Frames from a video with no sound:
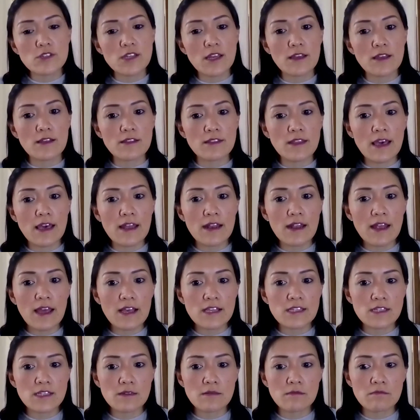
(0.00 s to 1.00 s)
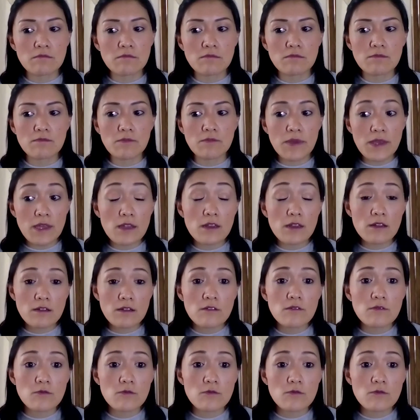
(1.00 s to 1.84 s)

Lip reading: and that hasn't been